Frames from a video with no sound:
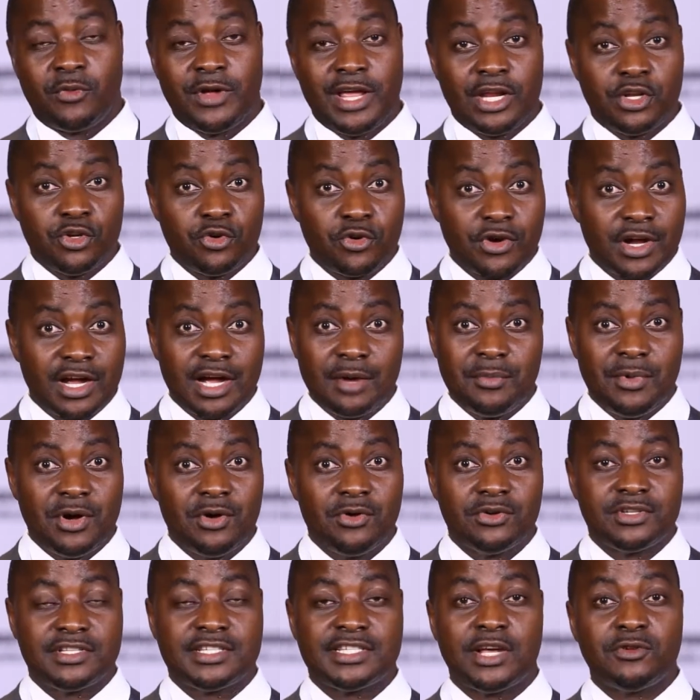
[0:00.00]
We are talking
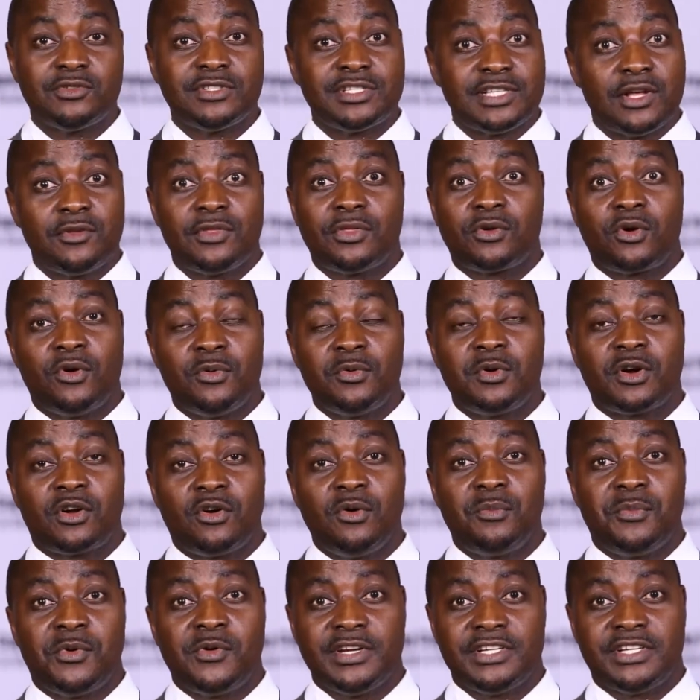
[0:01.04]
about South-South
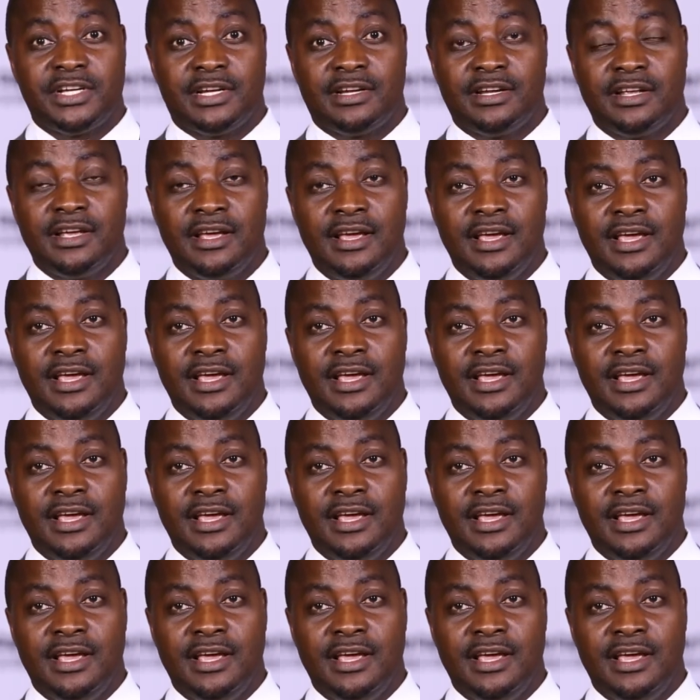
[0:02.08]
cooperation.